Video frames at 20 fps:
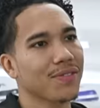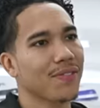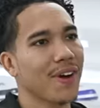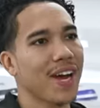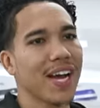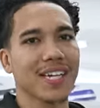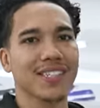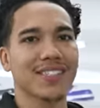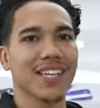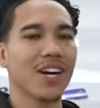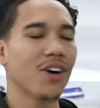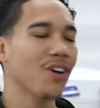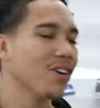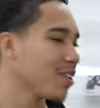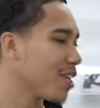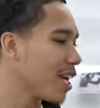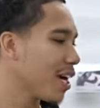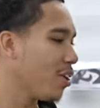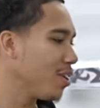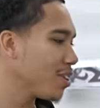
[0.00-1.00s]
Facts. They
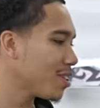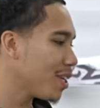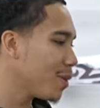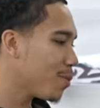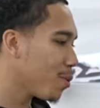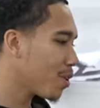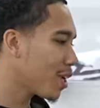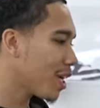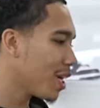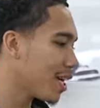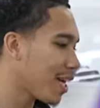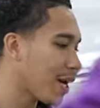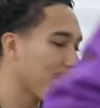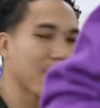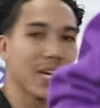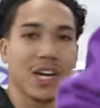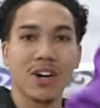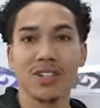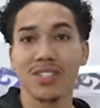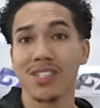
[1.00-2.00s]
can't, they can't sleep on Kick
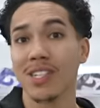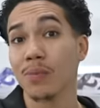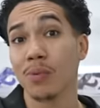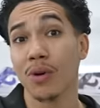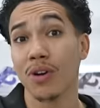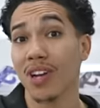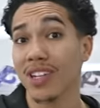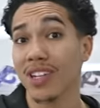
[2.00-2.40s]
Game and they can't sleep on